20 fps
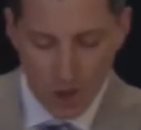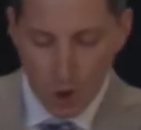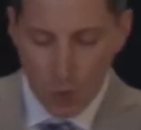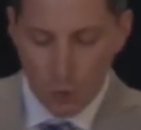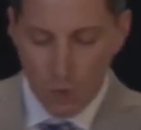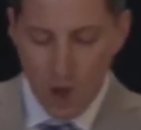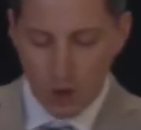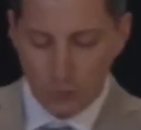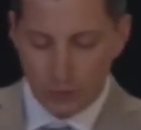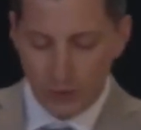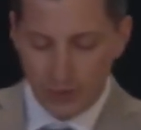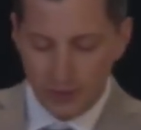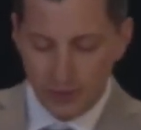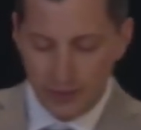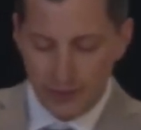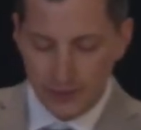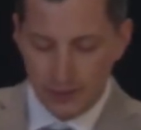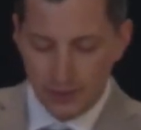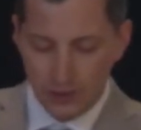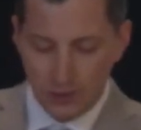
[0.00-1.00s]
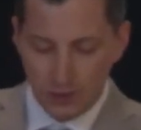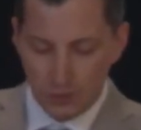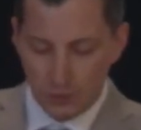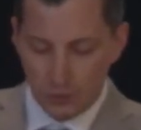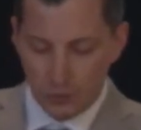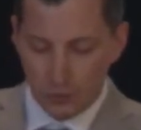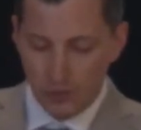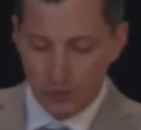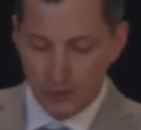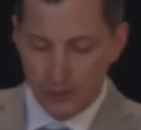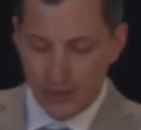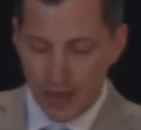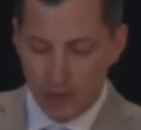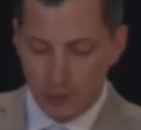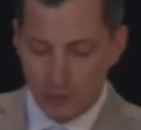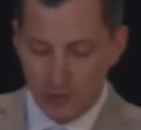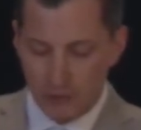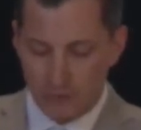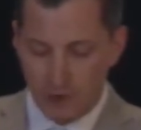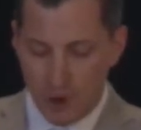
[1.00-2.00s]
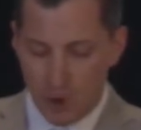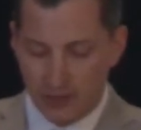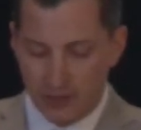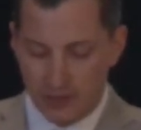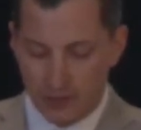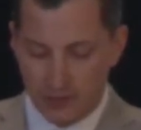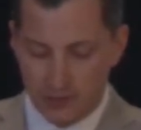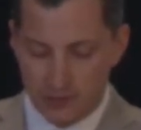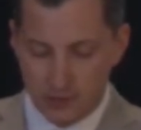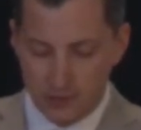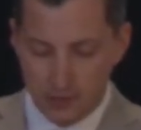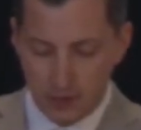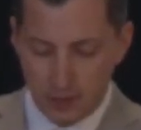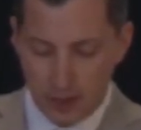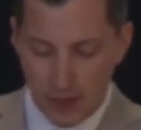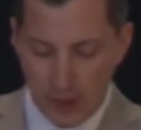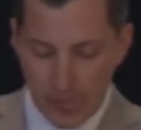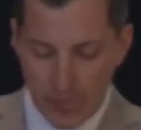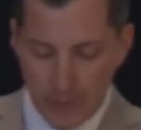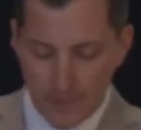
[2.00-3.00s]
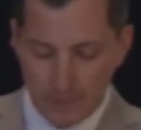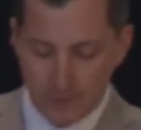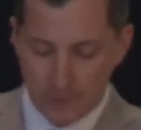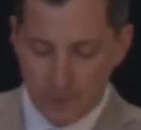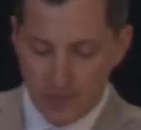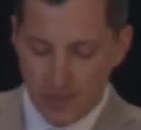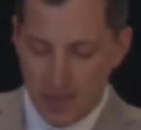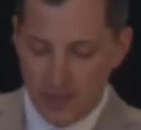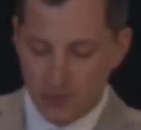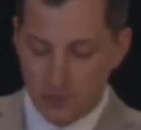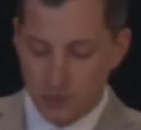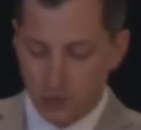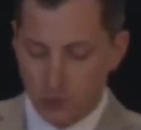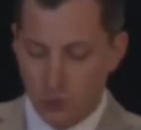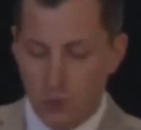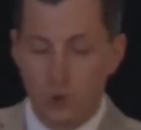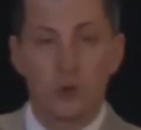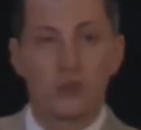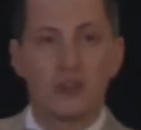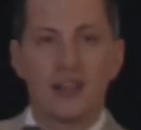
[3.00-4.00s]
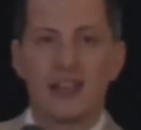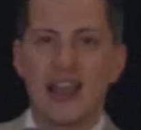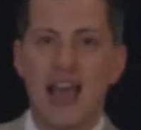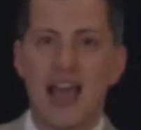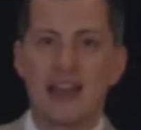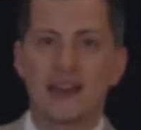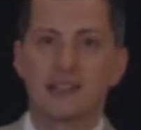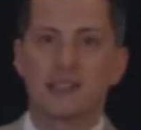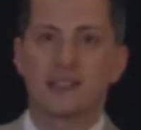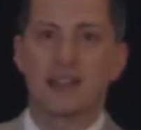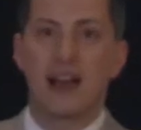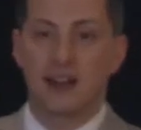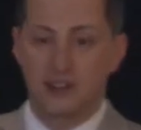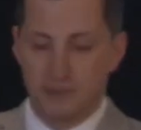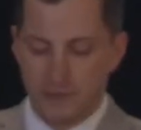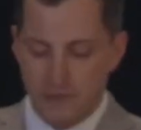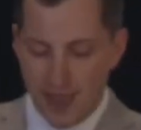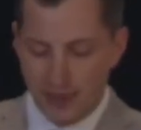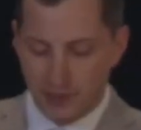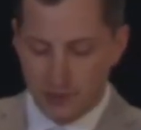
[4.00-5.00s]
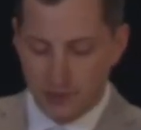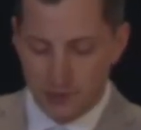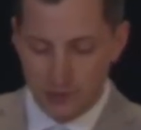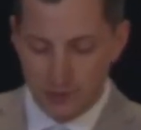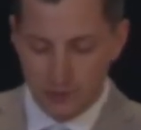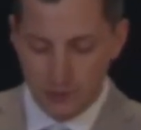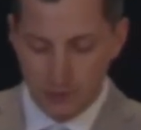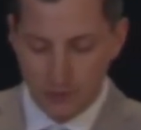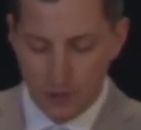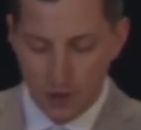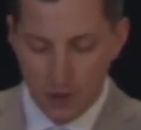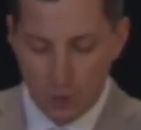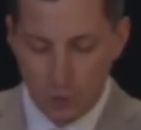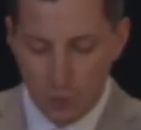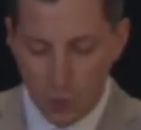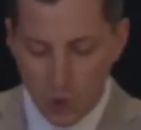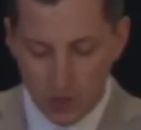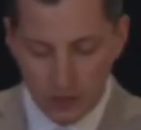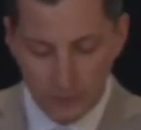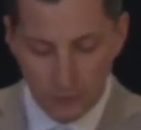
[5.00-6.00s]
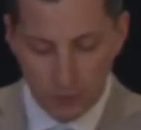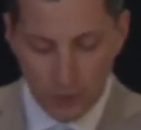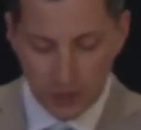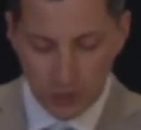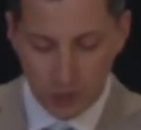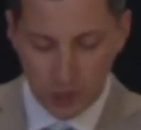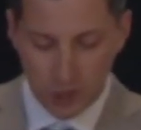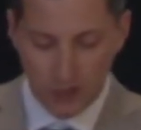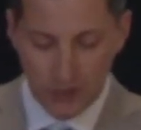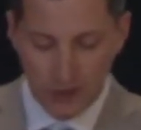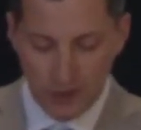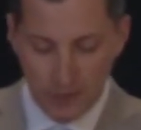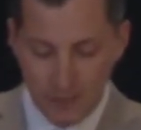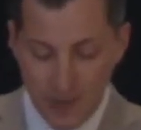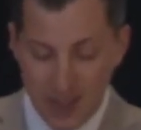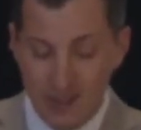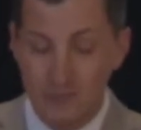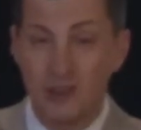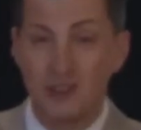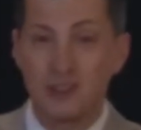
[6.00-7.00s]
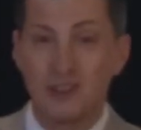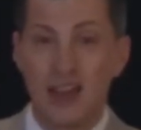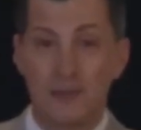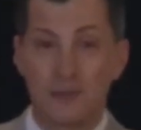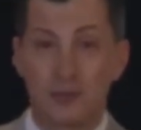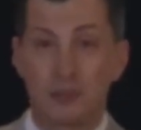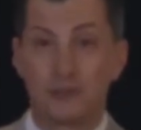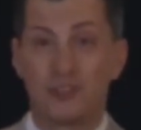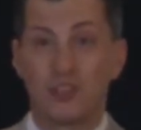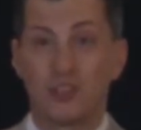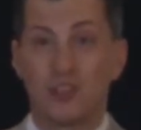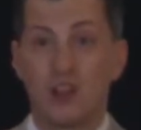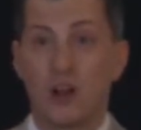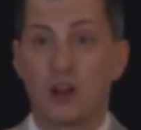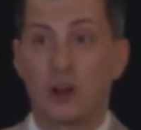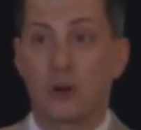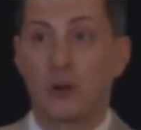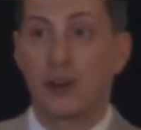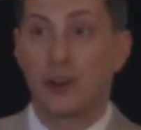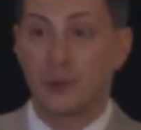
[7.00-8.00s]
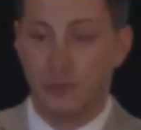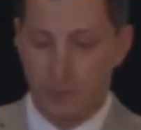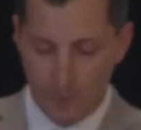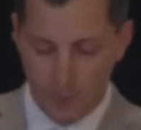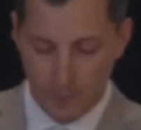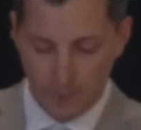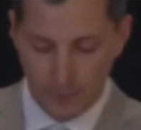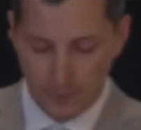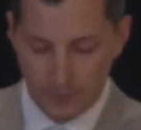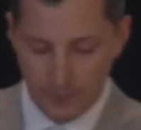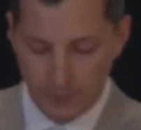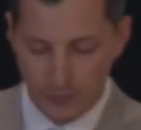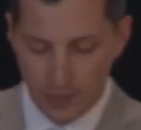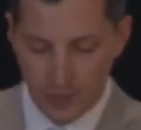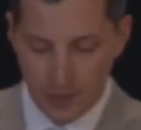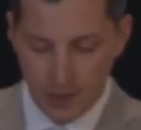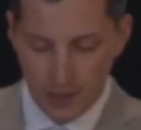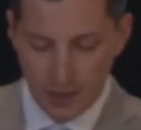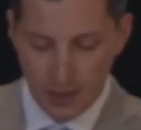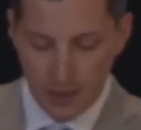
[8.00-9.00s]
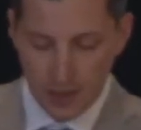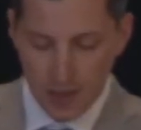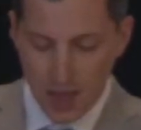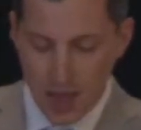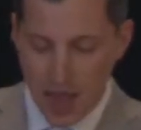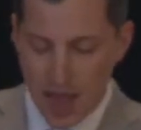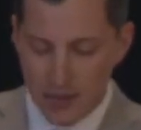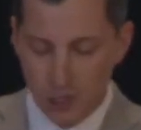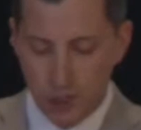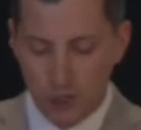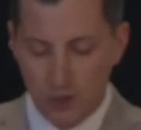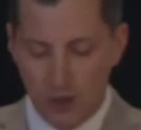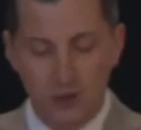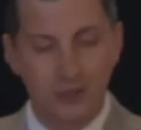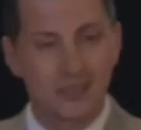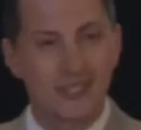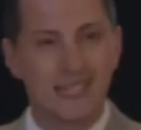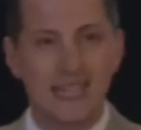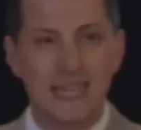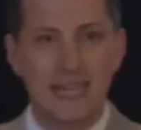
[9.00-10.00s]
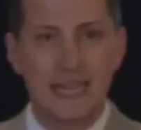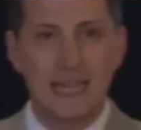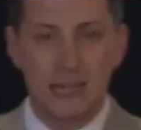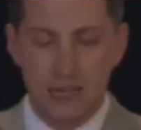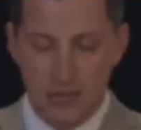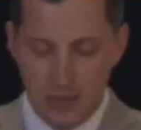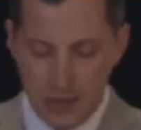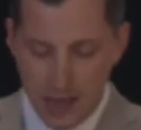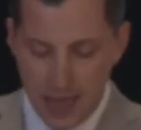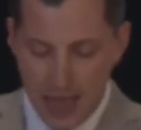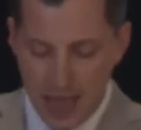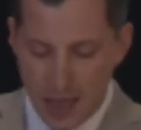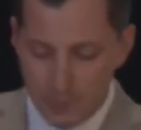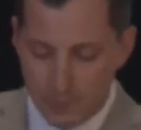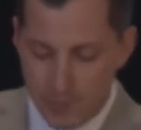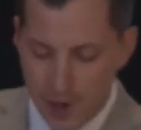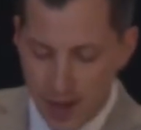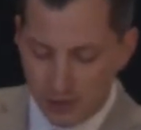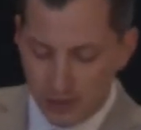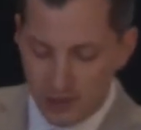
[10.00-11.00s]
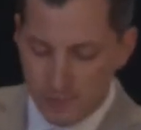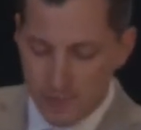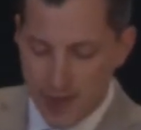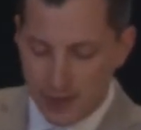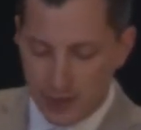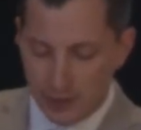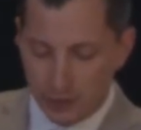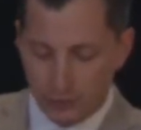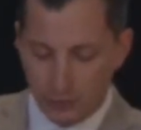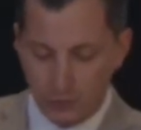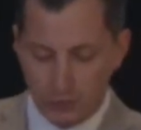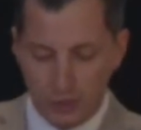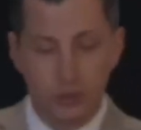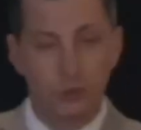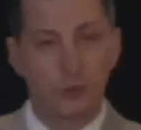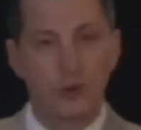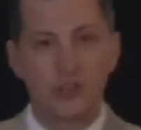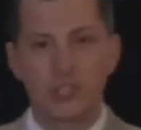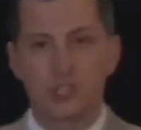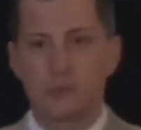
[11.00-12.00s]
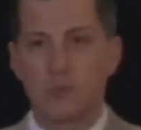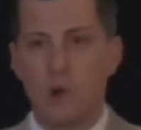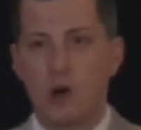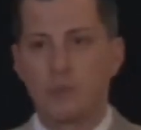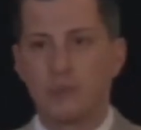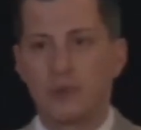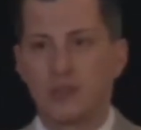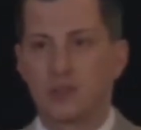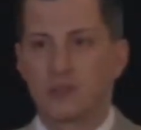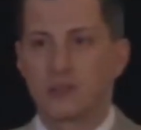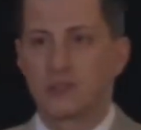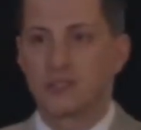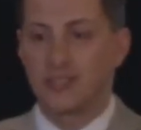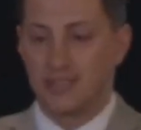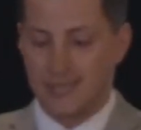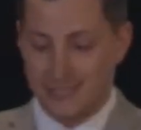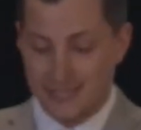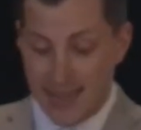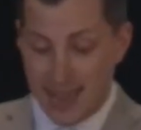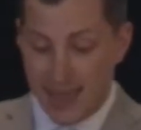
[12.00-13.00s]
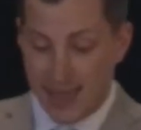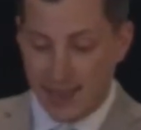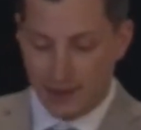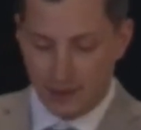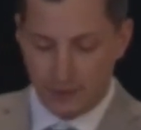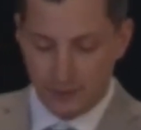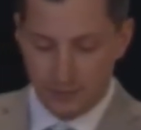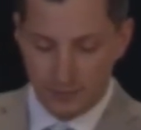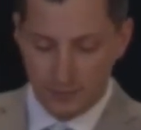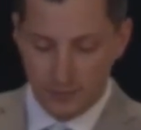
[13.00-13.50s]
While Ritalin really helped me focus in school, it had its side effects, one of which made me never feel hungry. I struggled to eat and barely made it through 3 small meals a day.